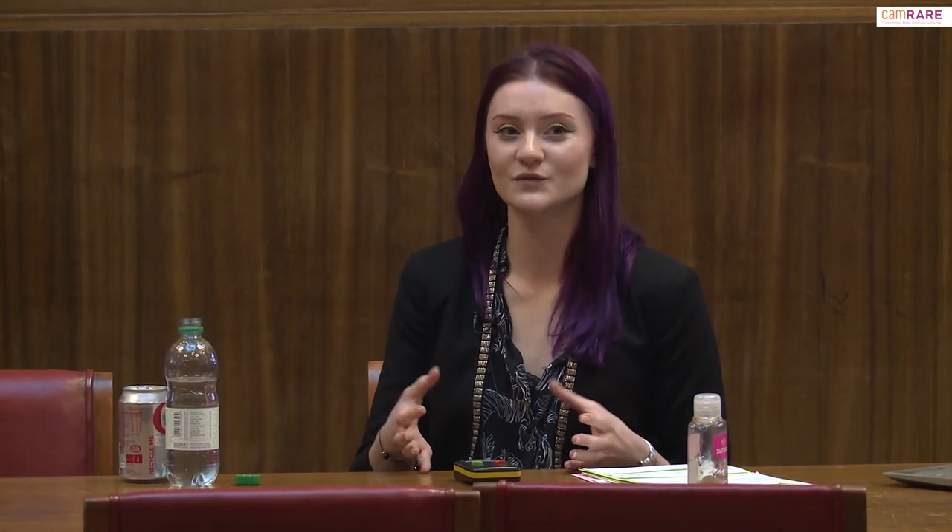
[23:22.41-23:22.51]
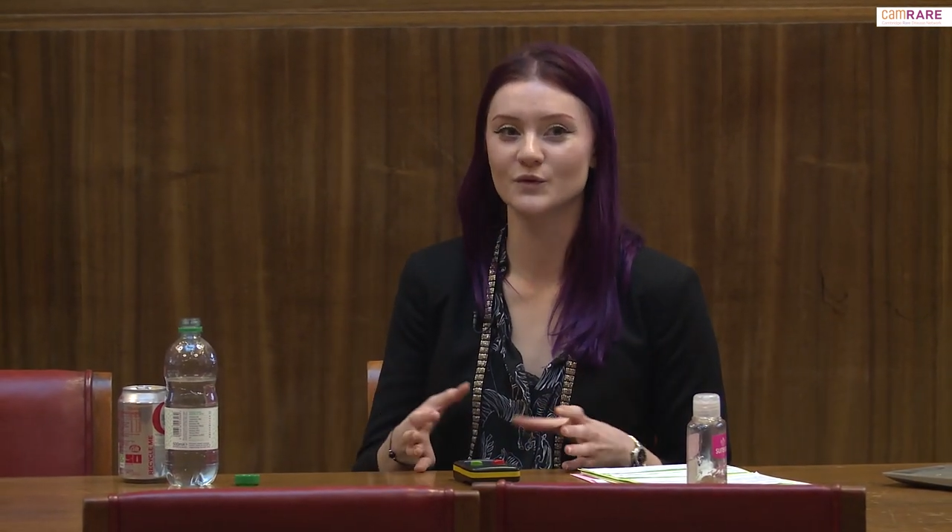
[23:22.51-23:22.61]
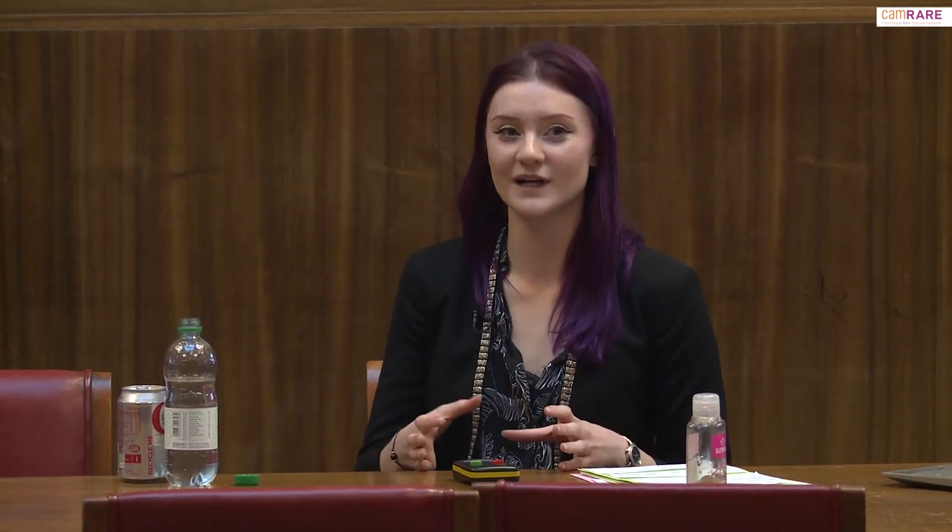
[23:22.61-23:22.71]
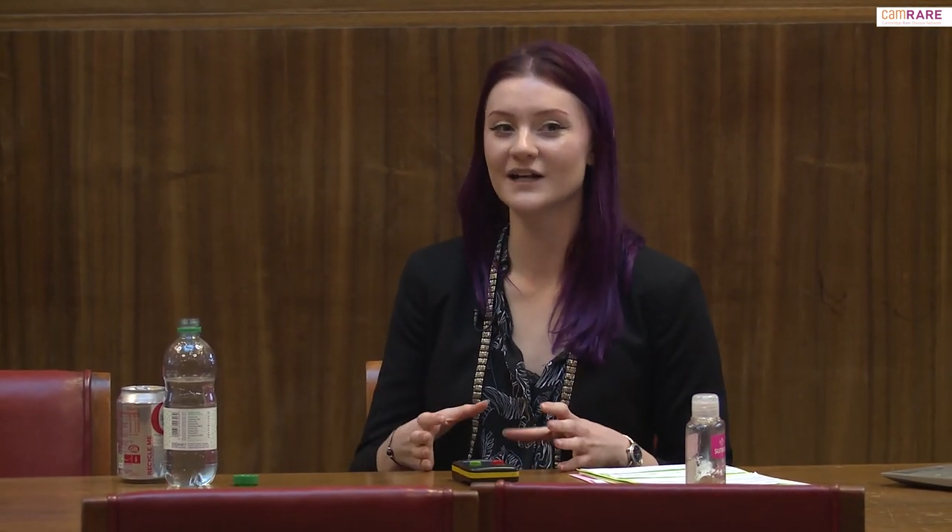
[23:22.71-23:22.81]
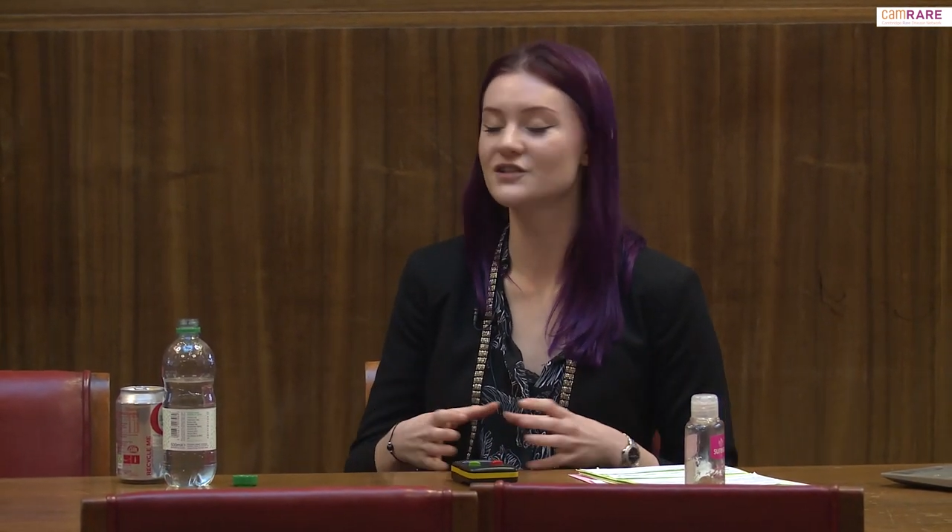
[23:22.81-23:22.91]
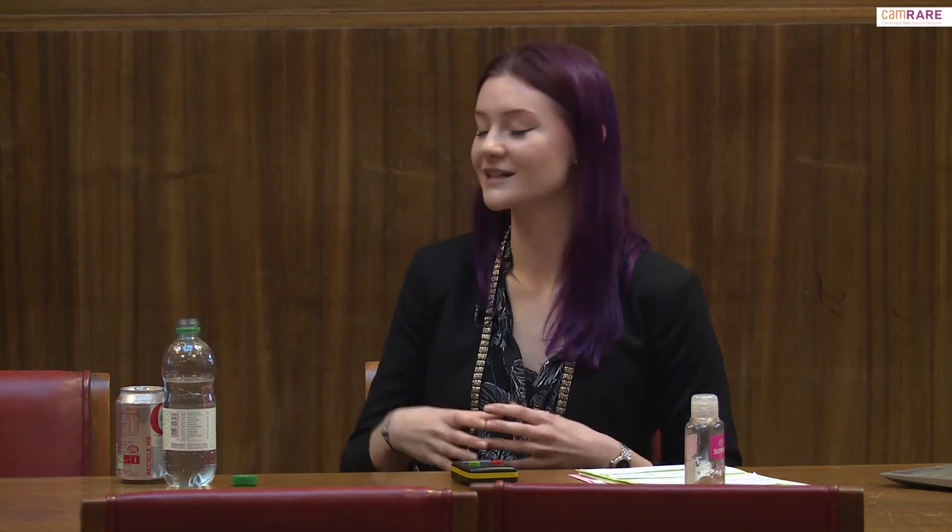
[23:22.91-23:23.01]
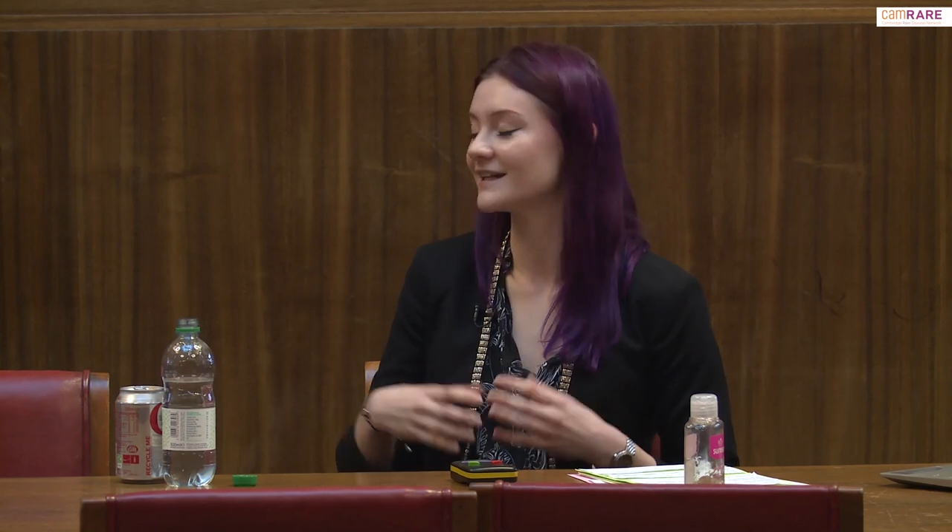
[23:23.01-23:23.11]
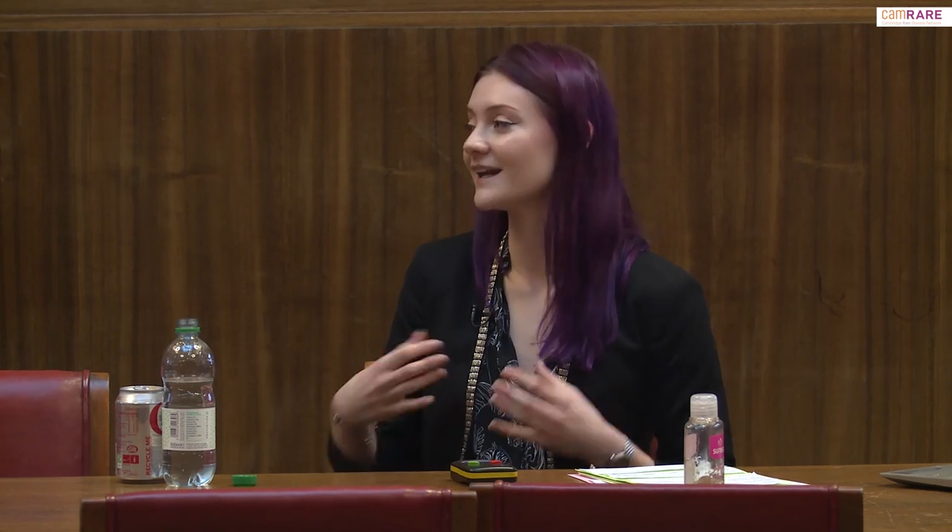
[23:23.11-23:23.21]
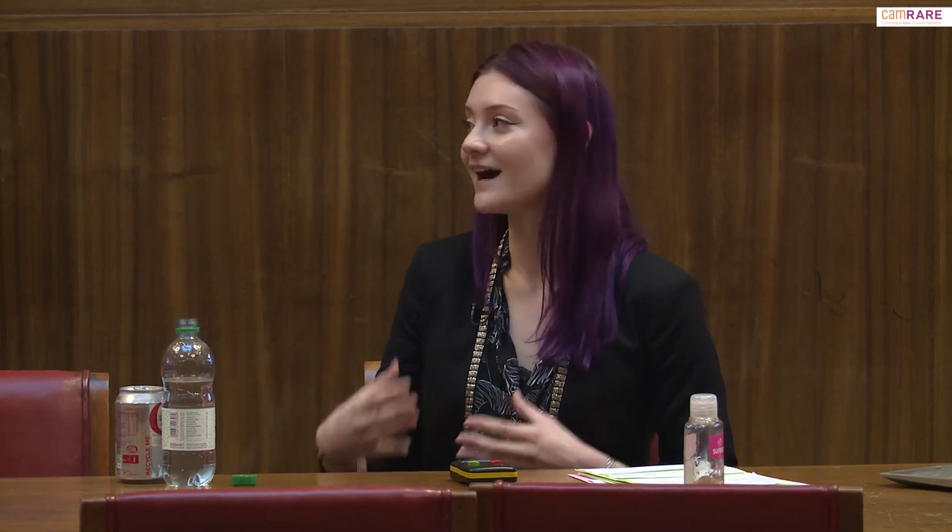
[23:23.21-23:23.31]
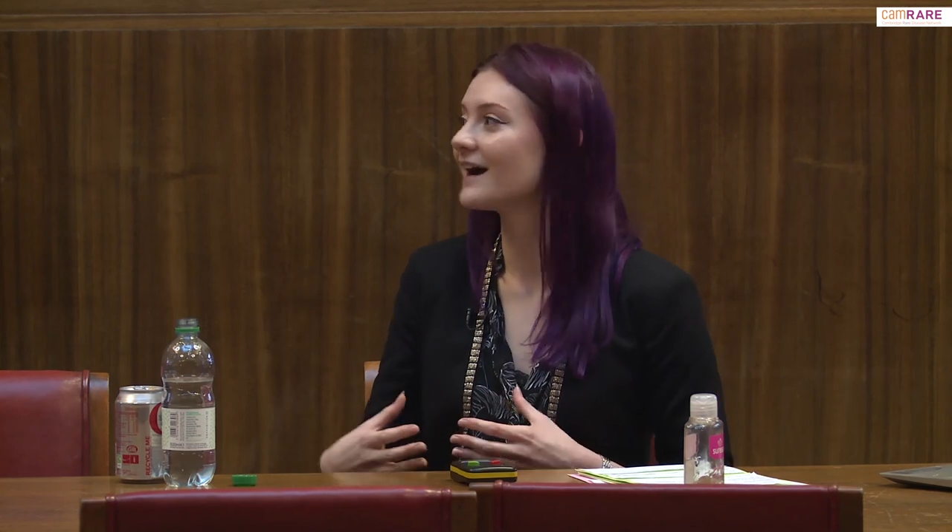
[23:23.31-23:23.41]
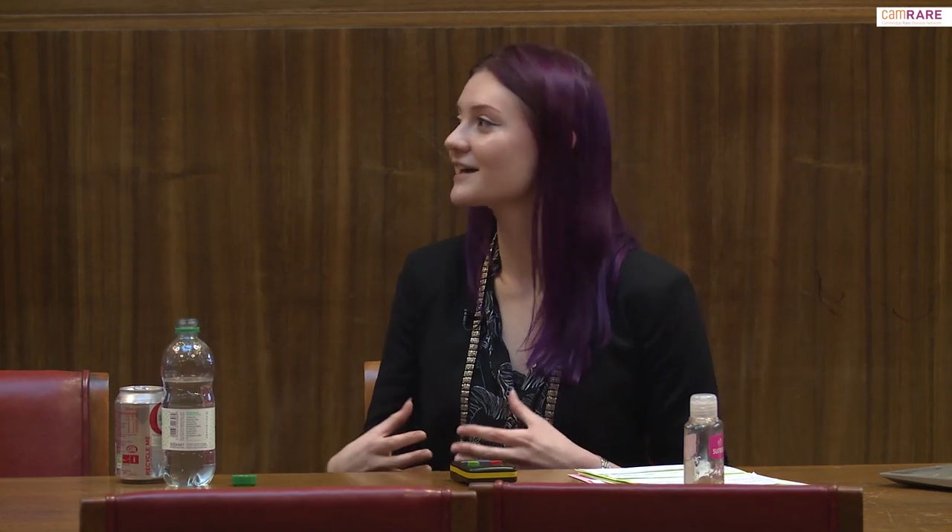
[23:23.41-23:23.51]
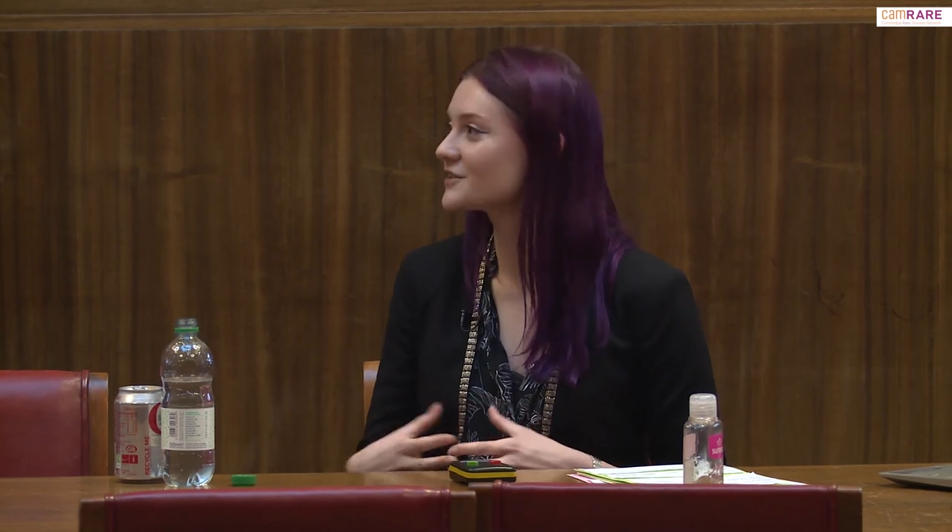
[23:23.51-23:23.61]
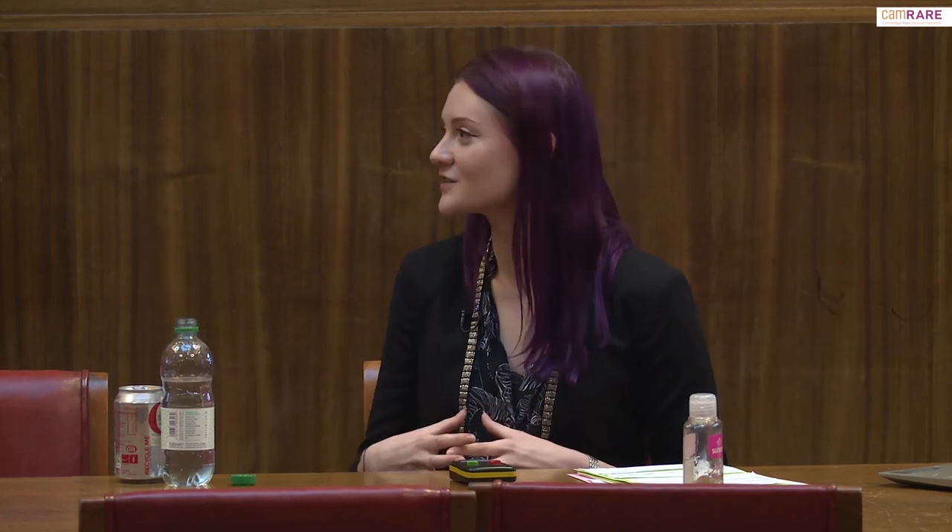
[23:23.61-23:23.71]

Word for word: we actually lack